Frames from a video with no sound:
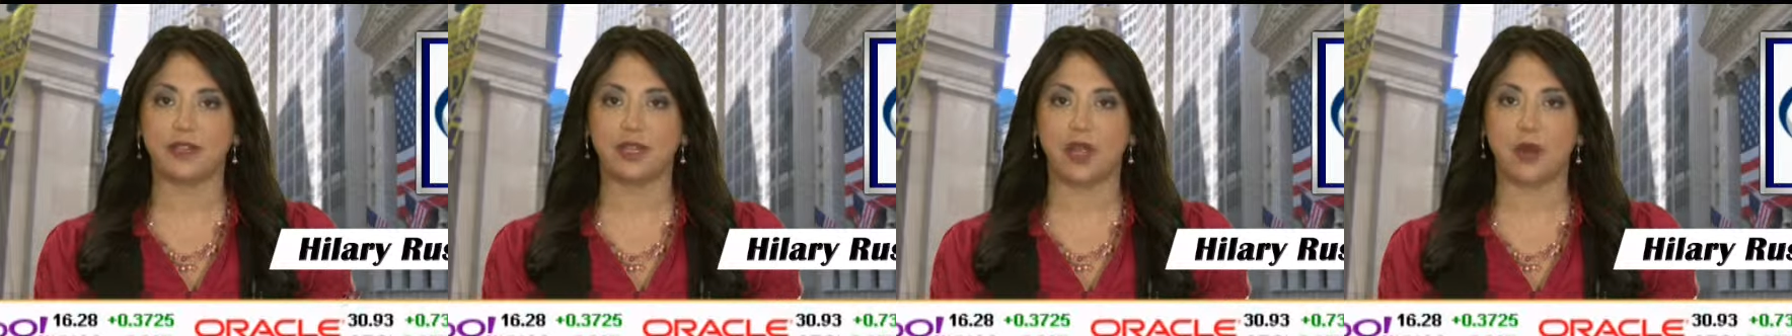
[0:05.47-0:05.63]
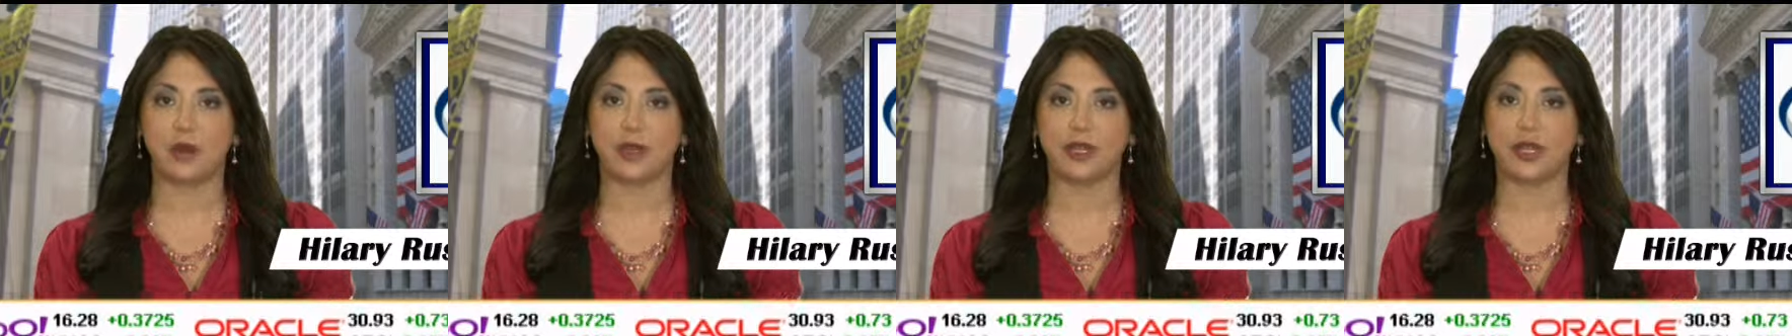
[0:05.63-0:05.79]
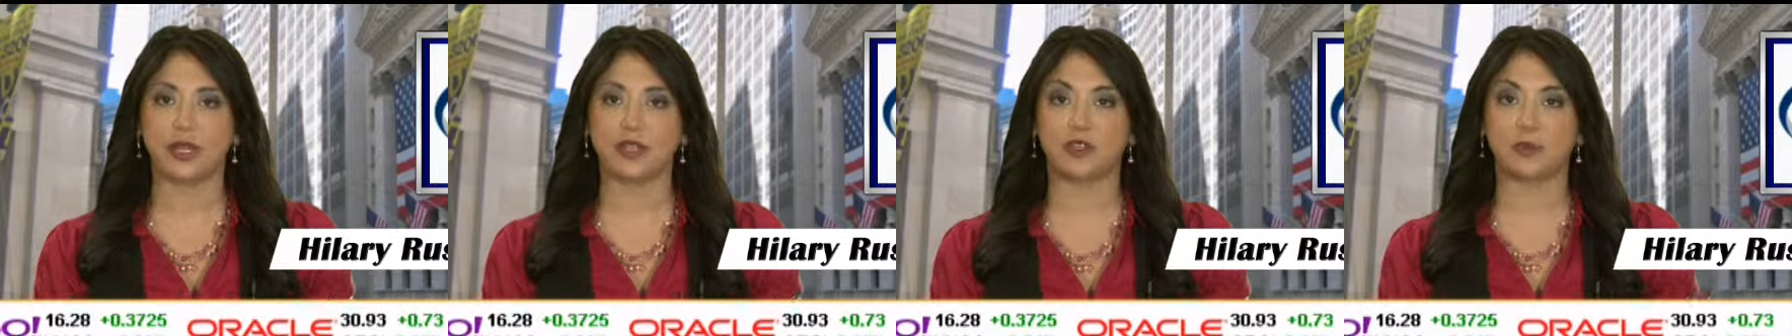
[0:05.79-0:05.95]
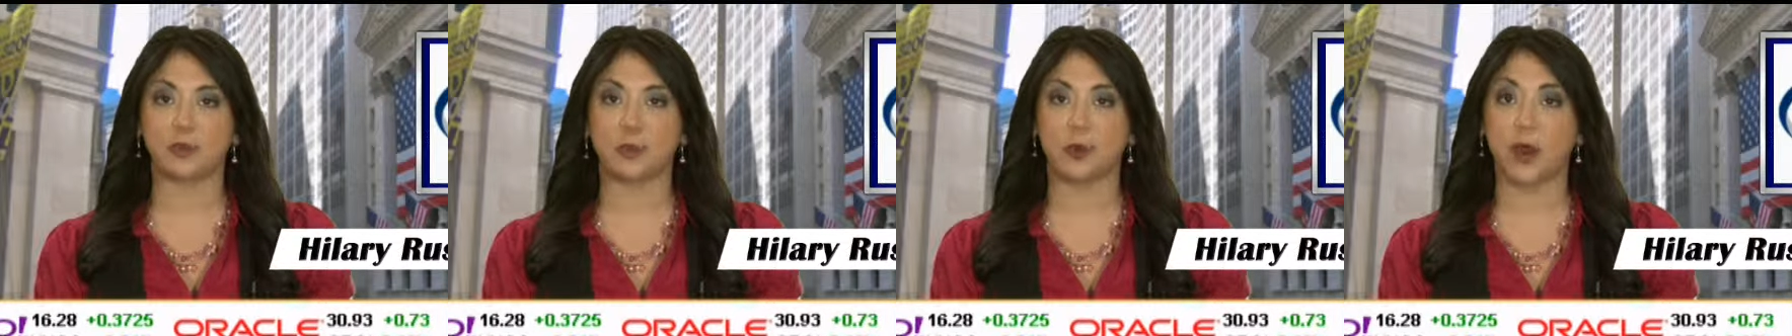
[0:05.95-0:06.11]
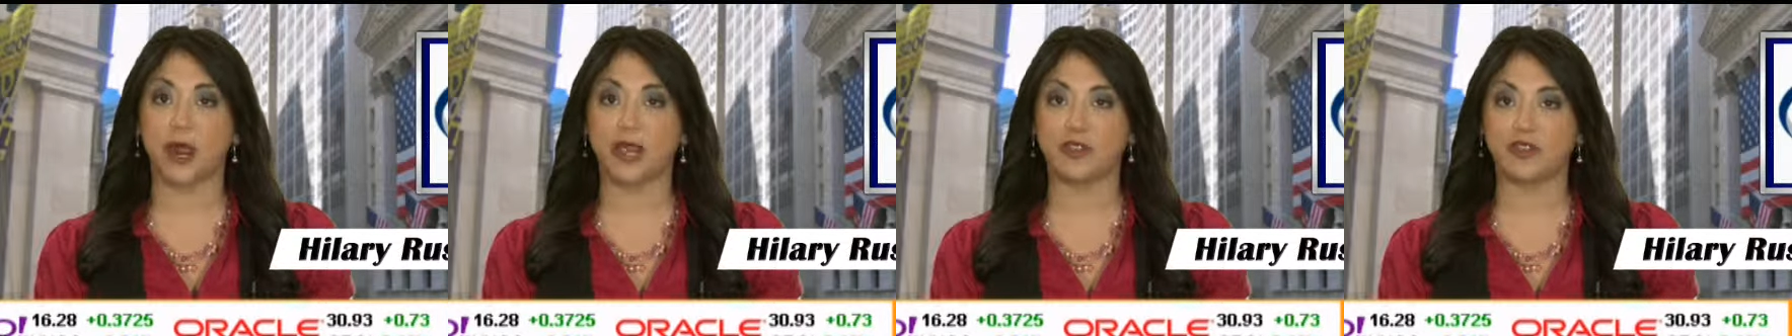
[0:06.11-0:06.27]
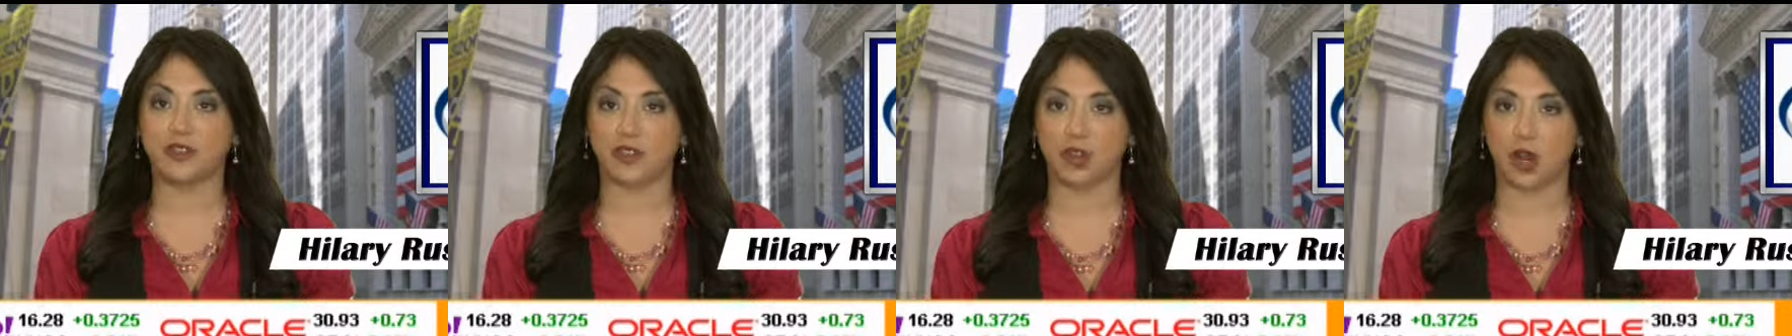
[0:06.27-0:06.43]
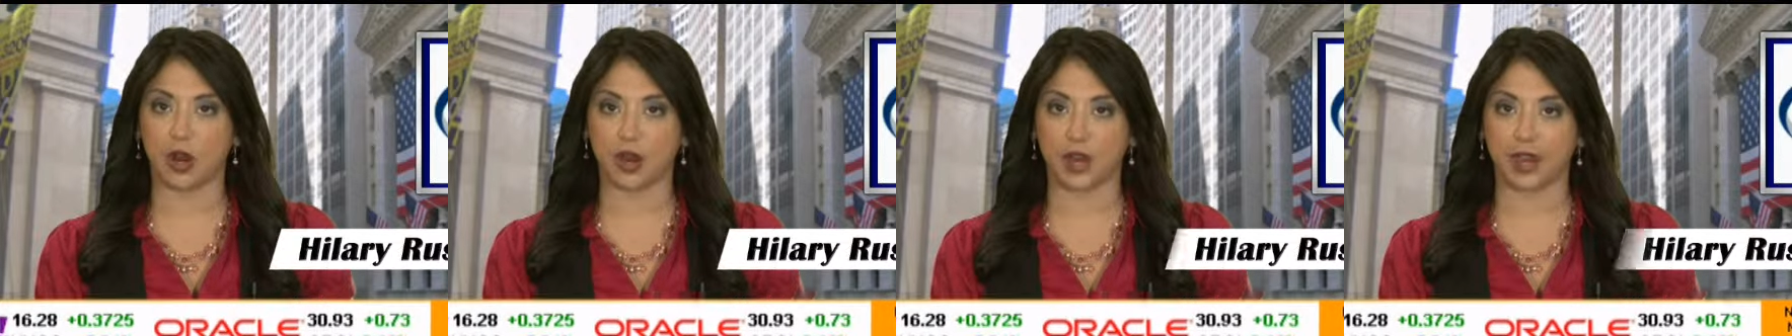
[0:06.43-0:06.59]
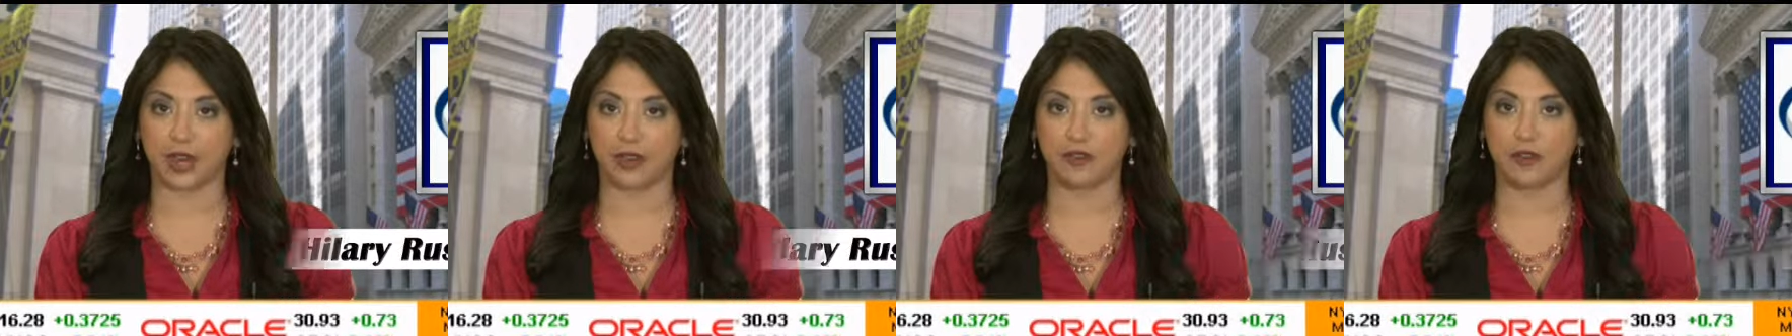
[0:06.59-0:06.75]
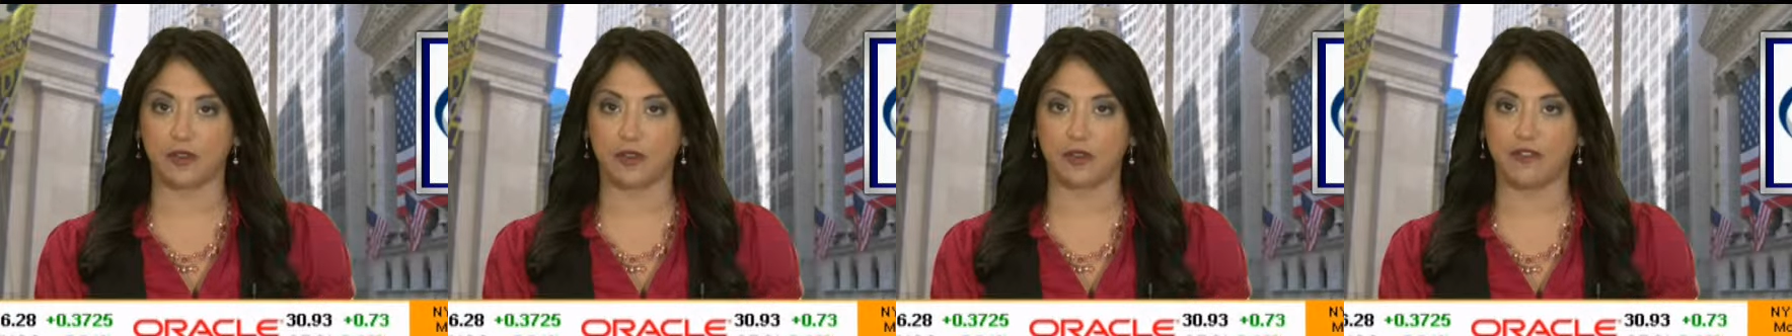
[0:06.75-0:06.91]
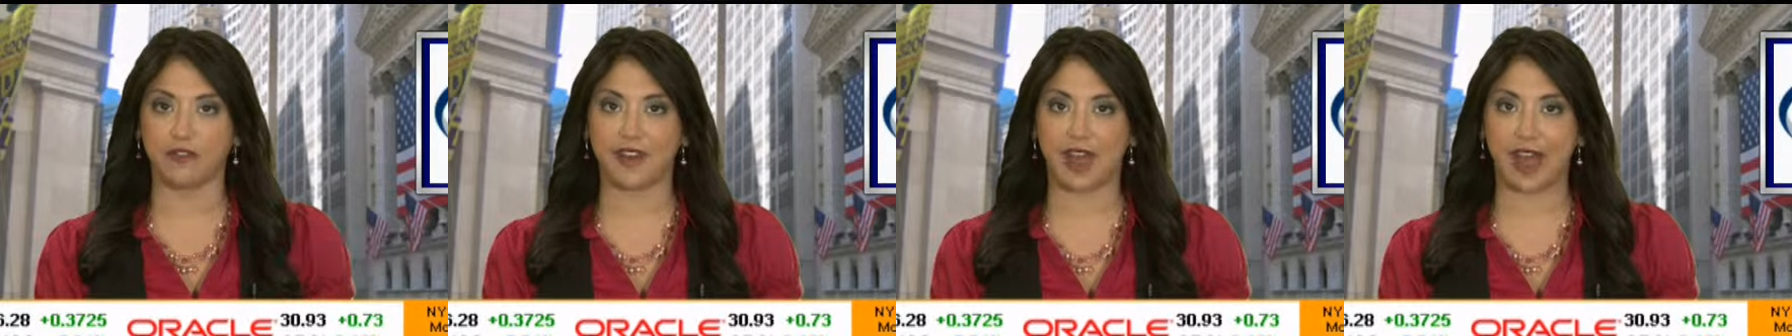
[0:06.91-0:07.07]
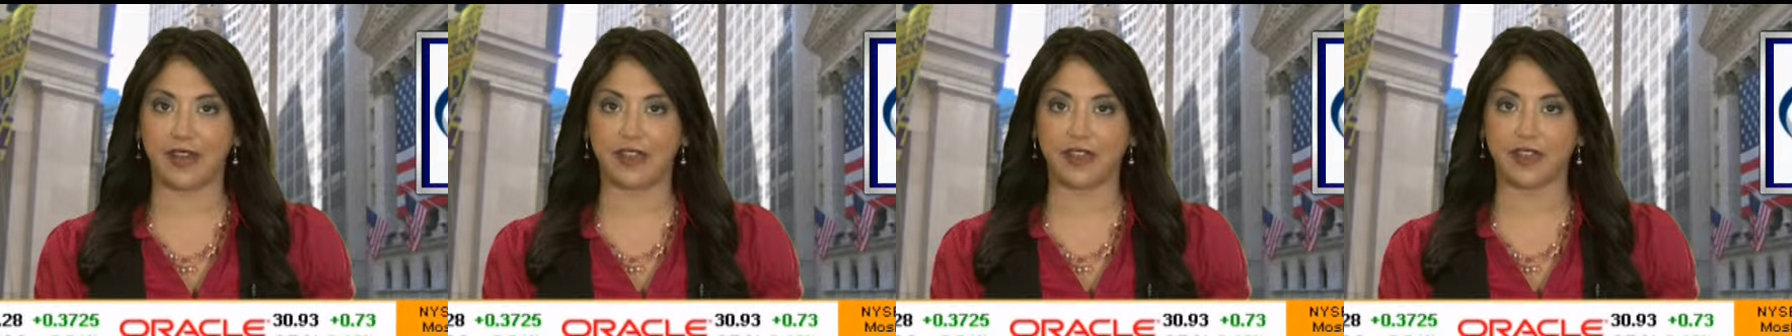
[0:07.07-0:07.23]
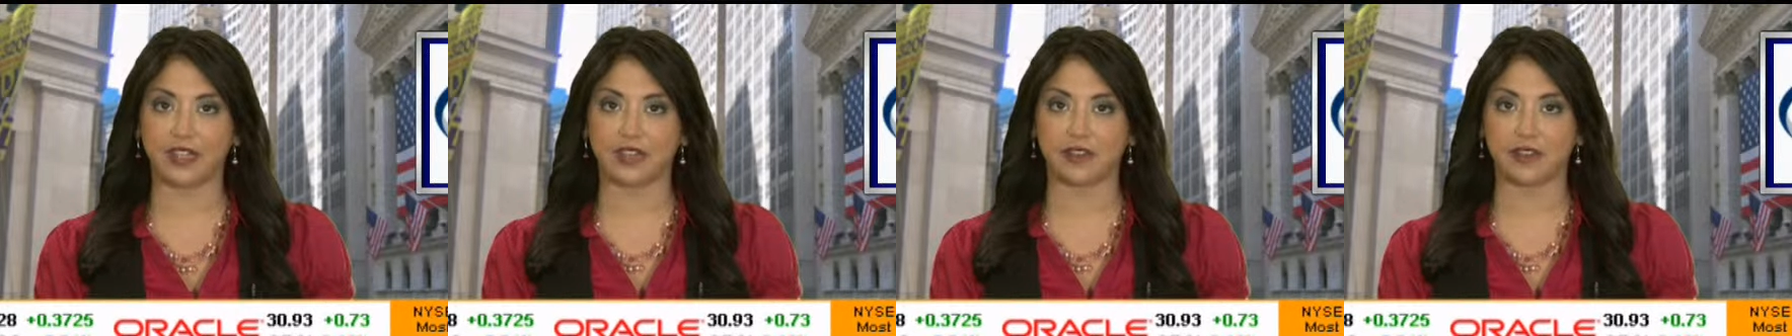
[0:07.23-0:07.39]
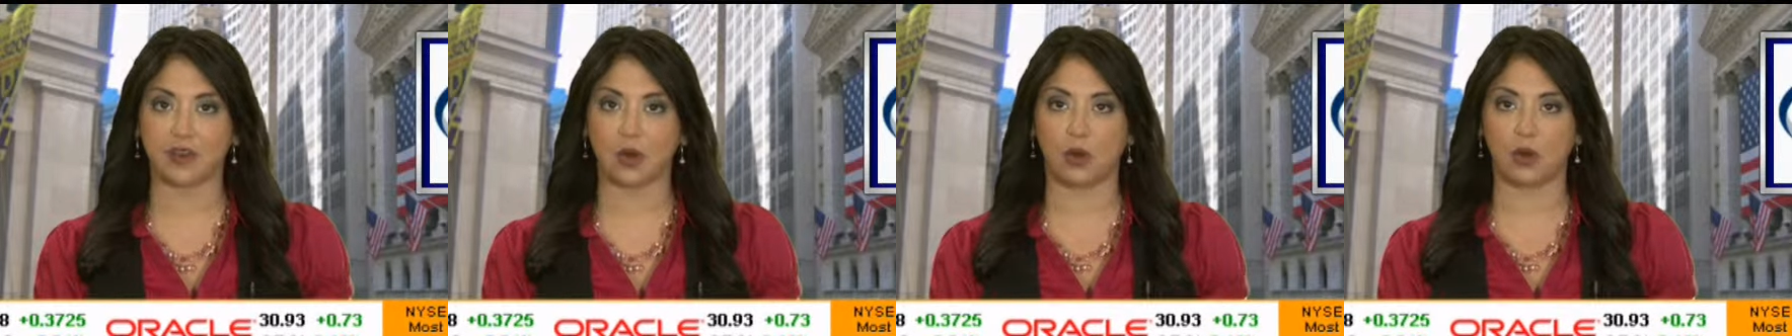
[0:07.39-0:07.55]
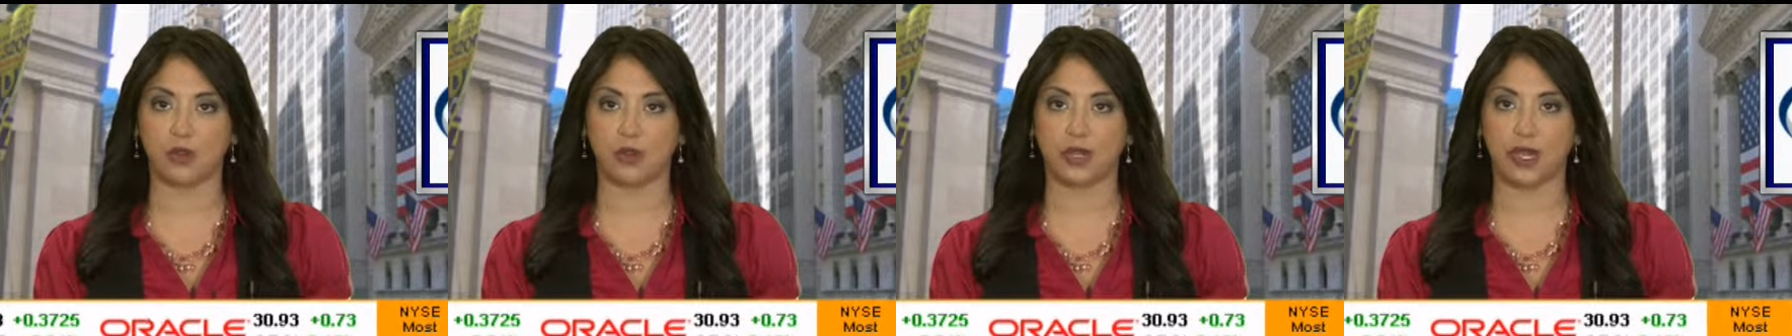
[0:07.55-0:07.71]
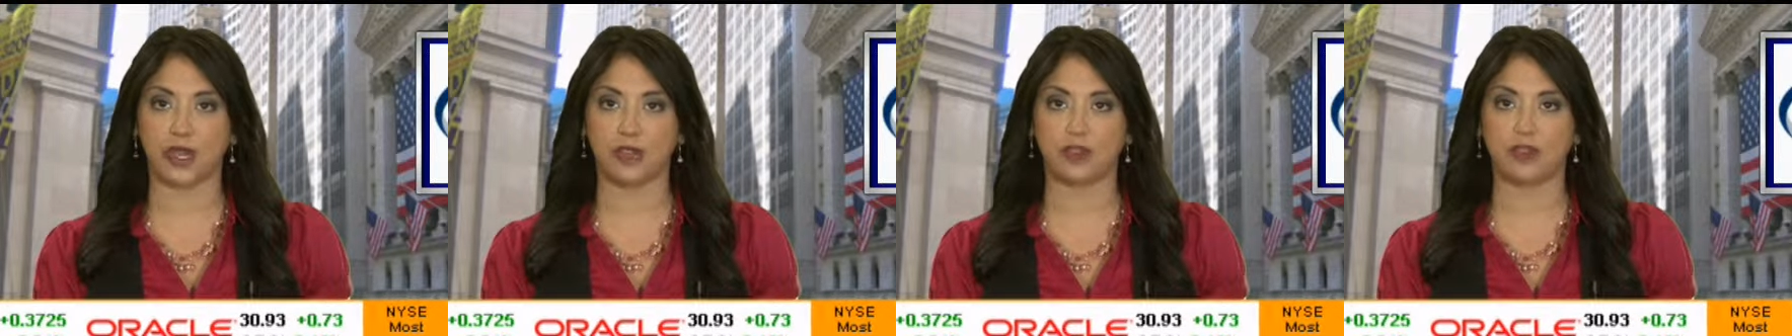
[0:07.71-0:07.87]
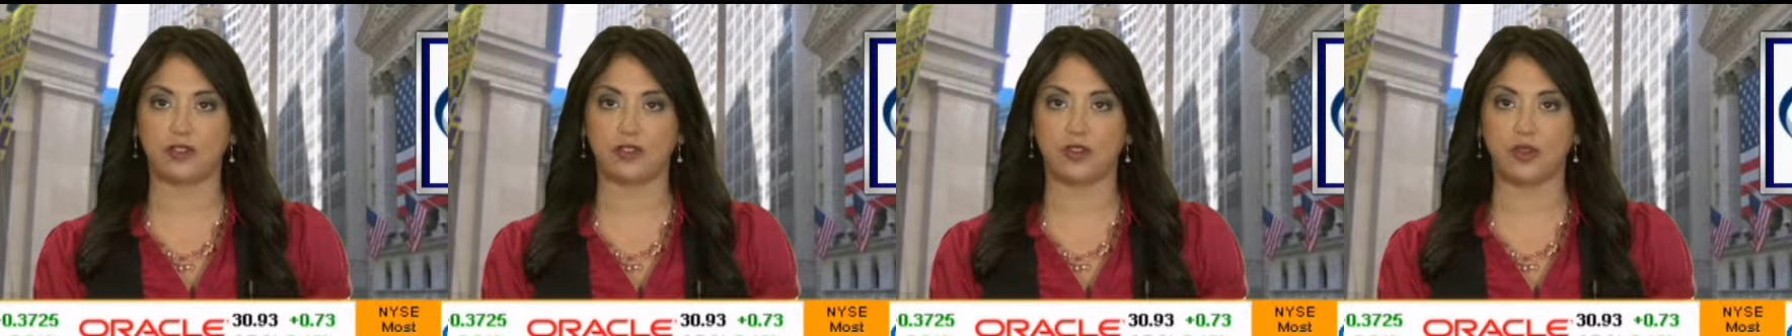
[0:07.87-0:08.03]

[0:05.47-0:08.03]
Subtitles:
lowered its price target for Validus Holdings